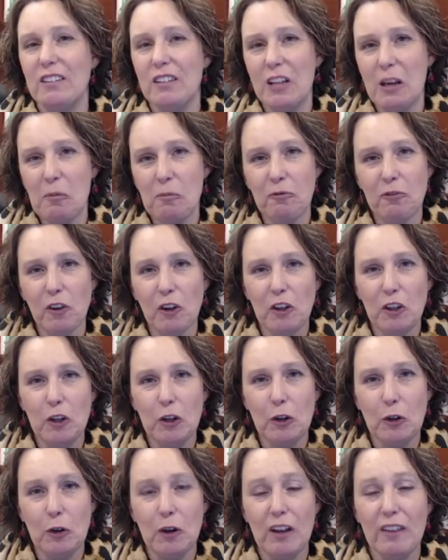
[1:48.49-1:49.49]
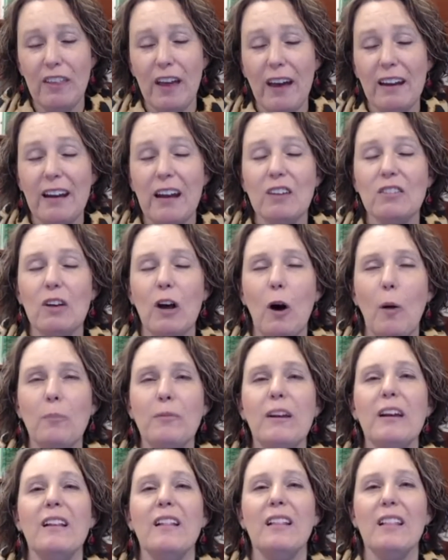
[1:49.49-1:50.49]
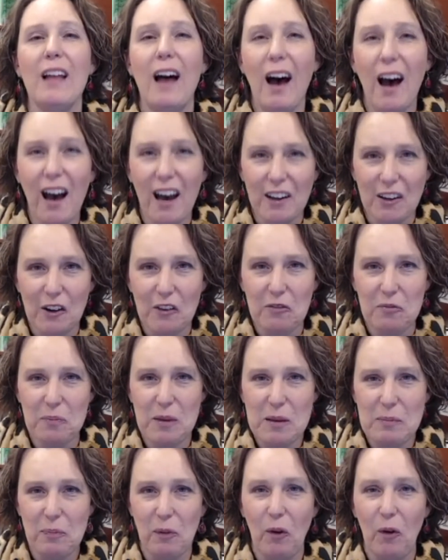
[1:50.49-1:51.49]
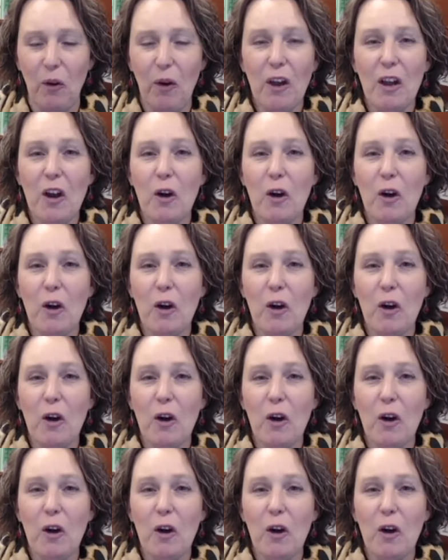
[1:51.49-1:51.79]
tip for you that has helped a lot of people